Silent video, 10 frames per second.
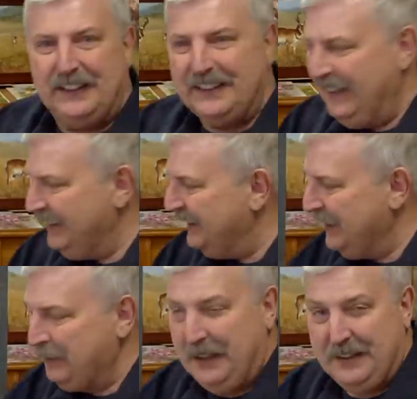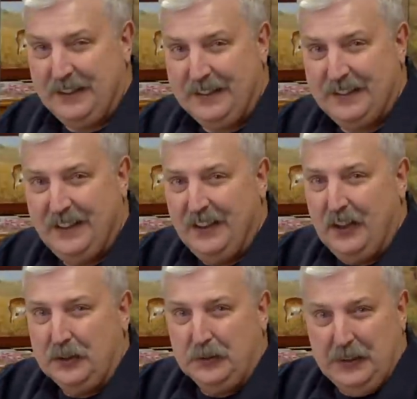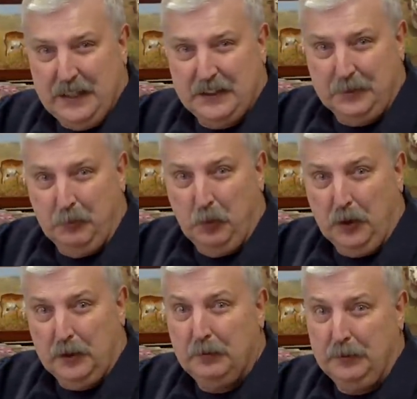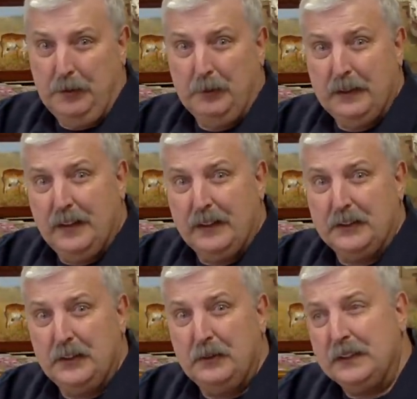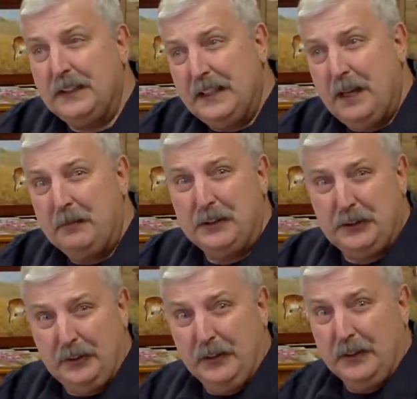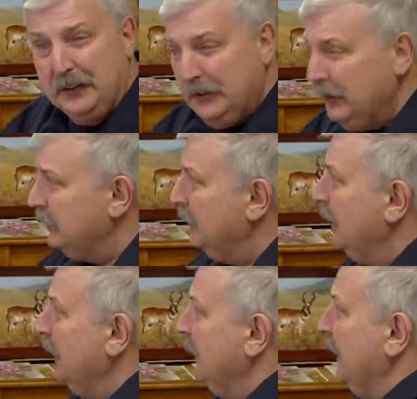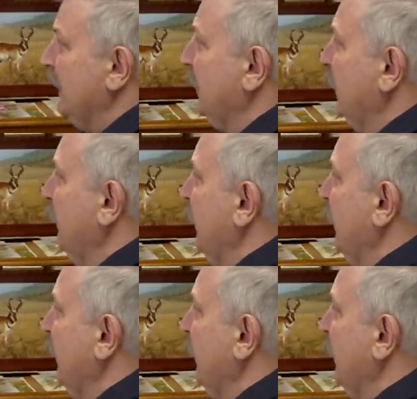like that. Does that make sense? So that's some work that we got to do, and then how much you're going to do is going